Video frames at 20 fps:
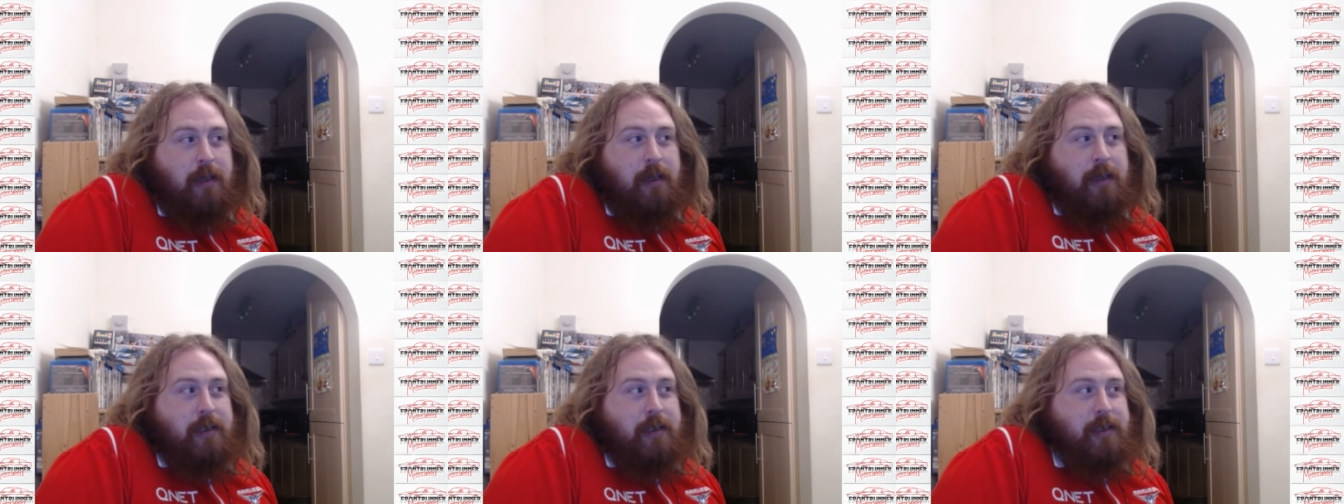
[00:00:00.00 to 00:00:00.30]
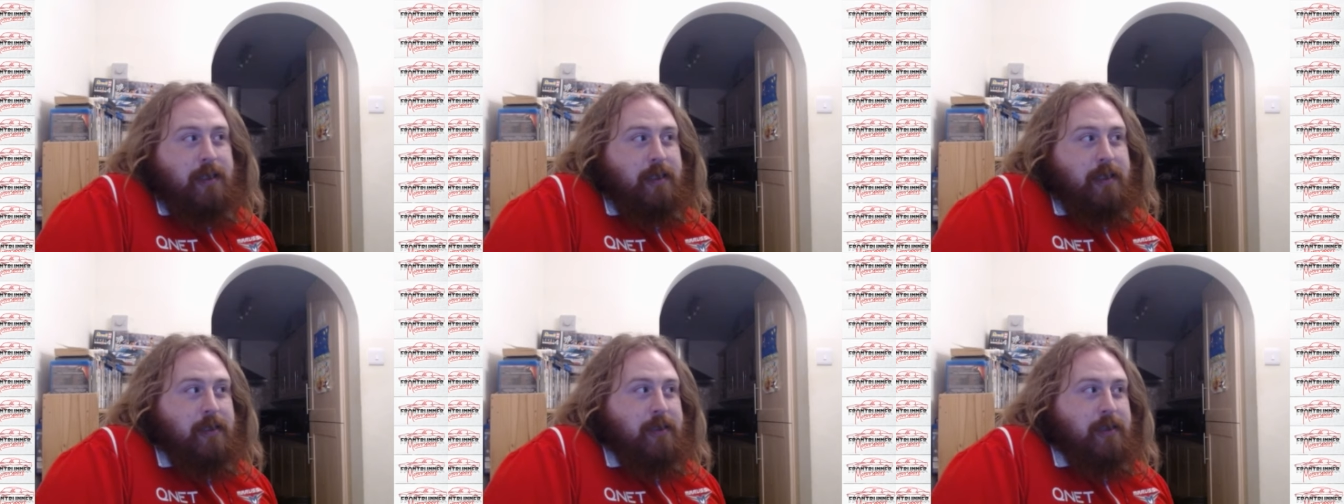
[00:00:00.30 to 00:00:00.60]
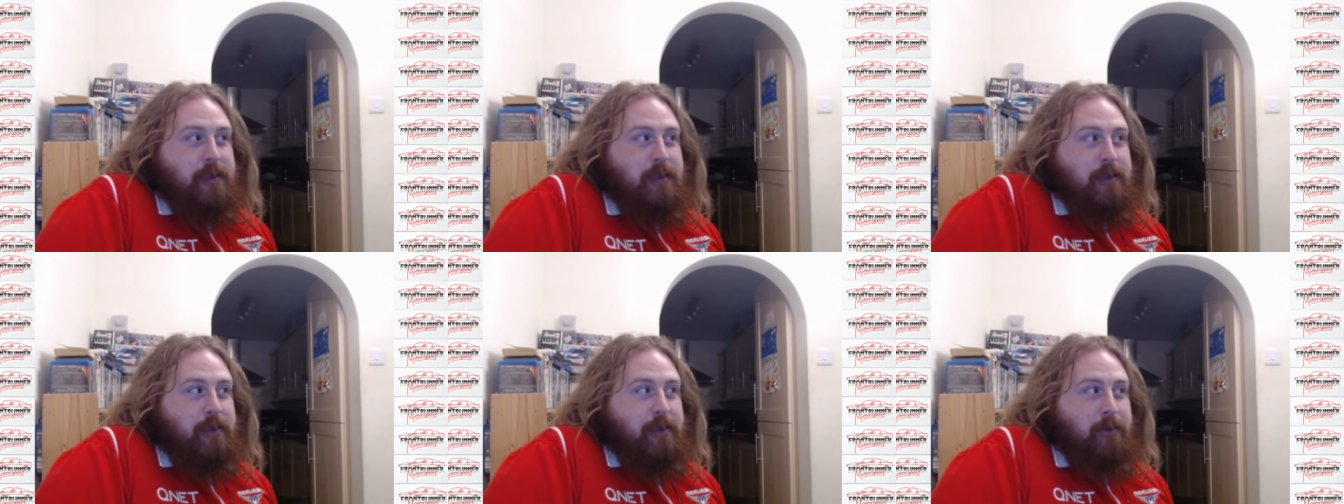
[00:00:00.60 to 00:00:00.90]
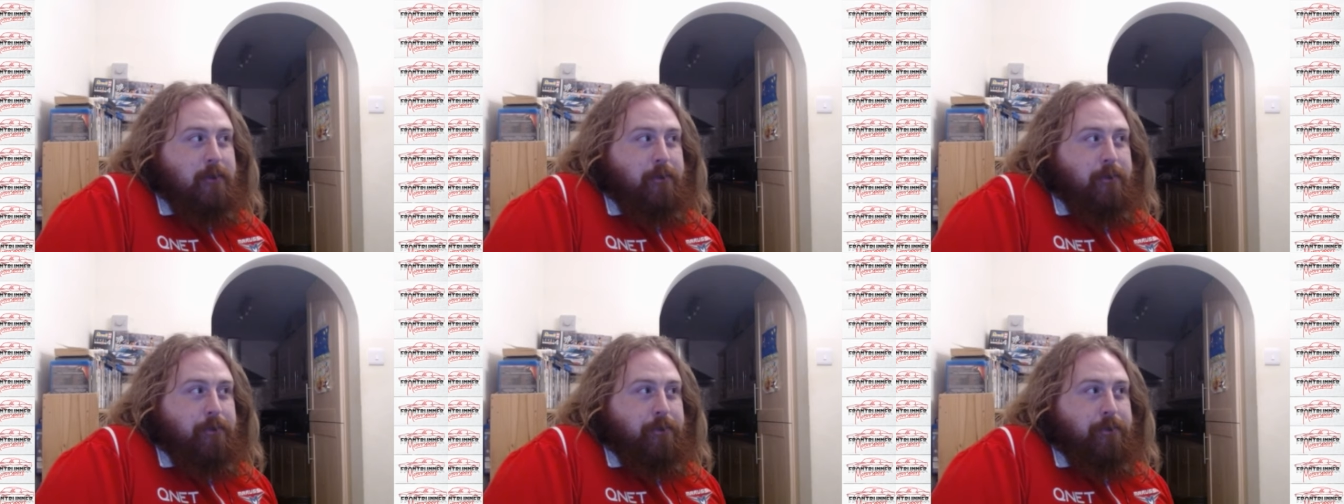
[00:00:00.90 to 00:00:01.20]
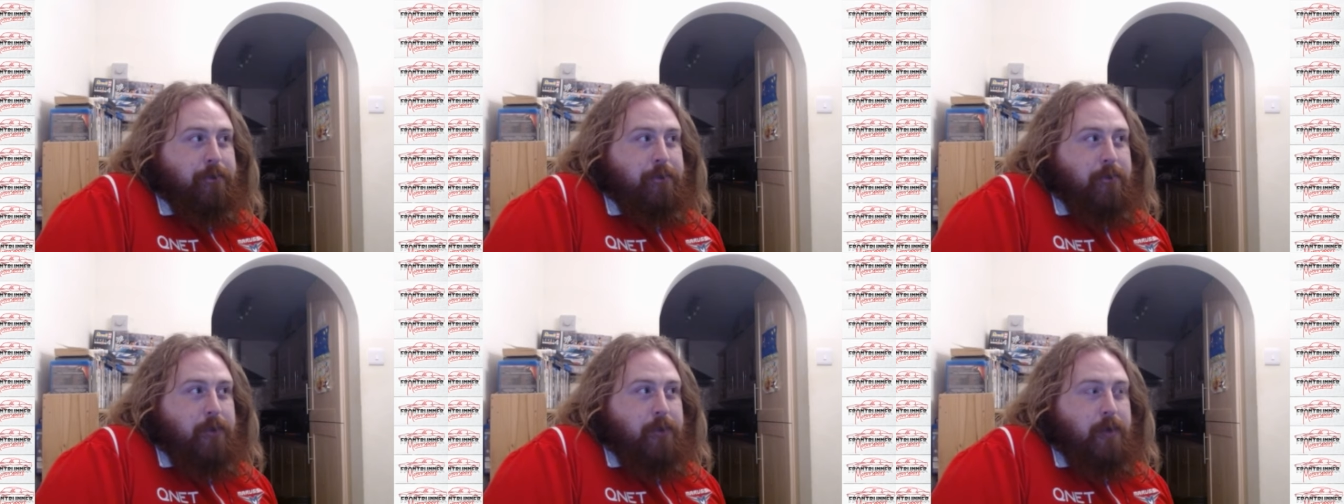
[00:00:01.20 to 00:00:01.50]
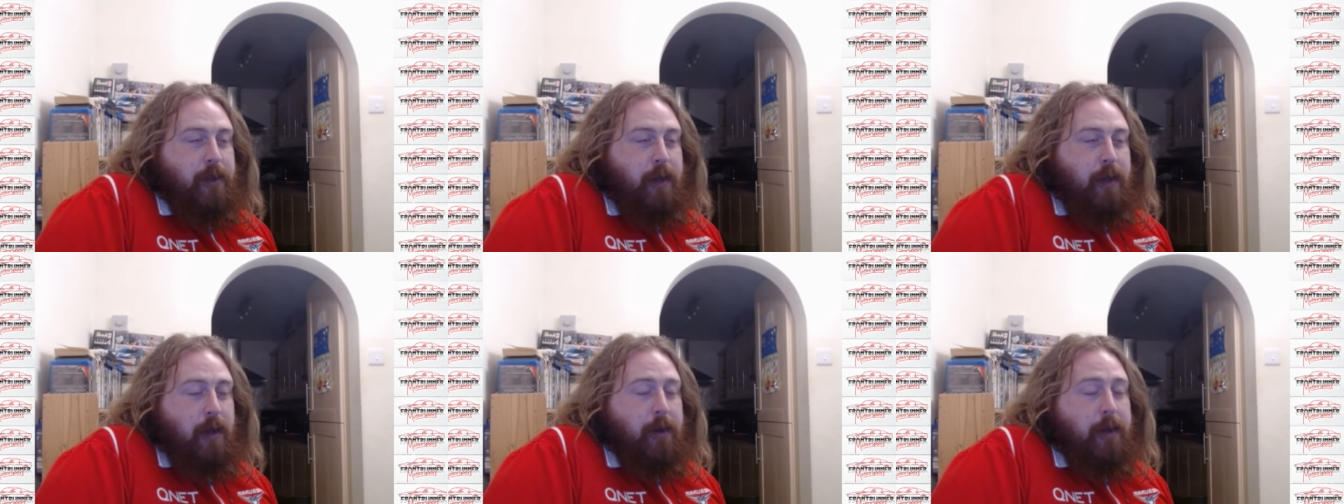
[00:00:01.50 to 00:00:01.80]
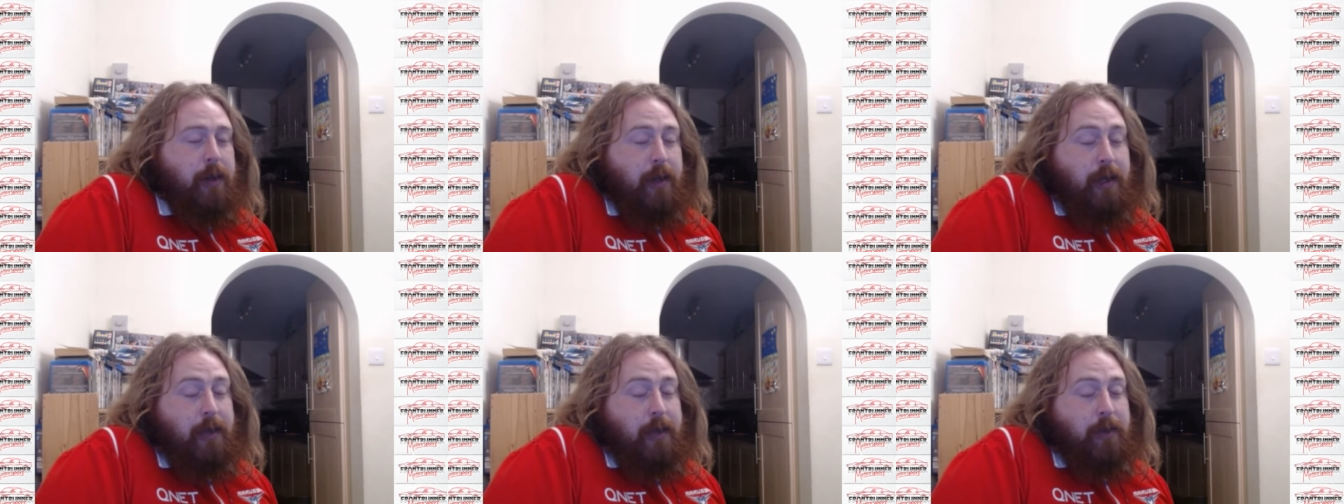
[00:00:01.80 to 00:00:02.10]
since, I
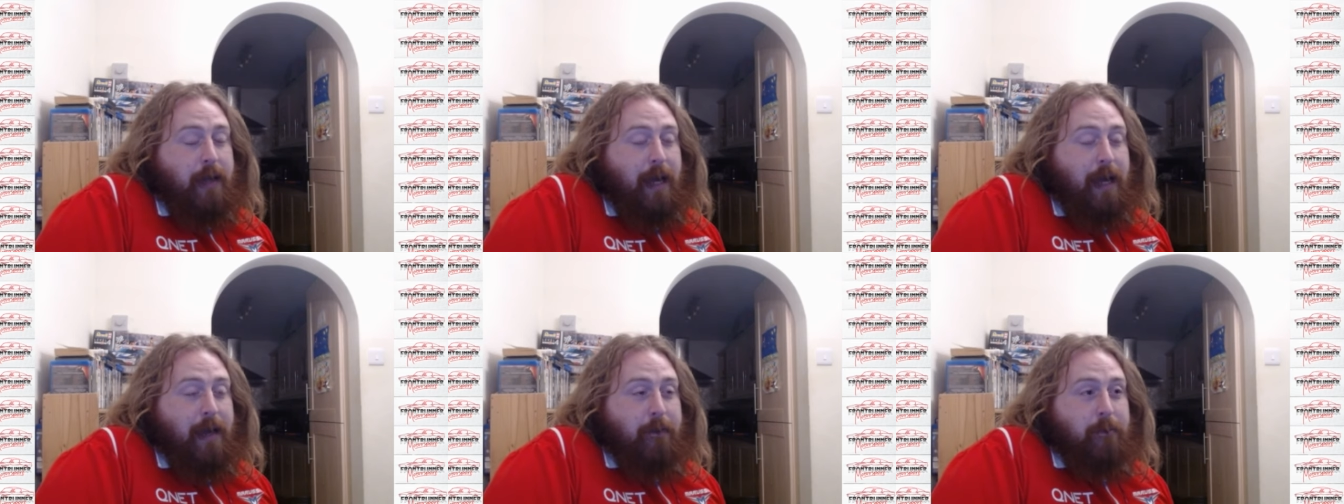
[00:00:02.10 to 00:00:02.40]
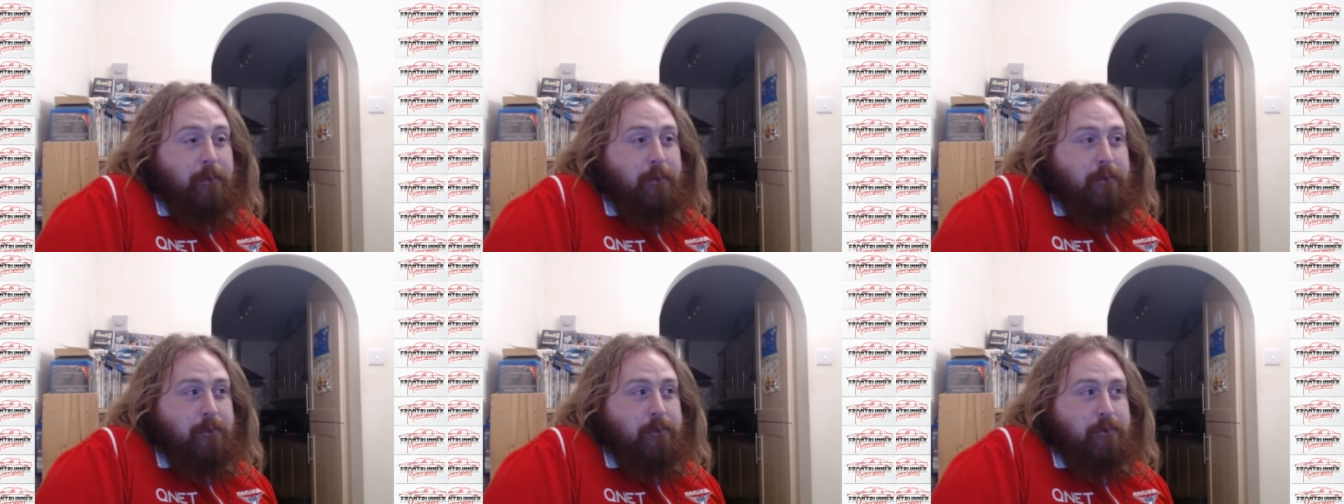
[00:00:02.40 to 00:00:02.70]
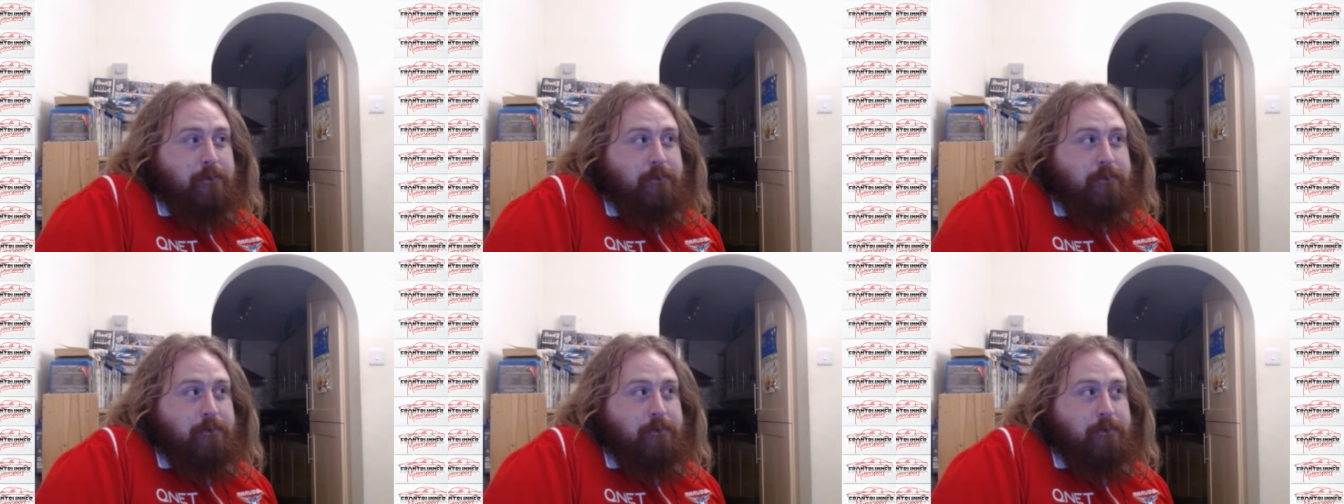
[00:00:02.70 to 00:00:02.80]
know he came,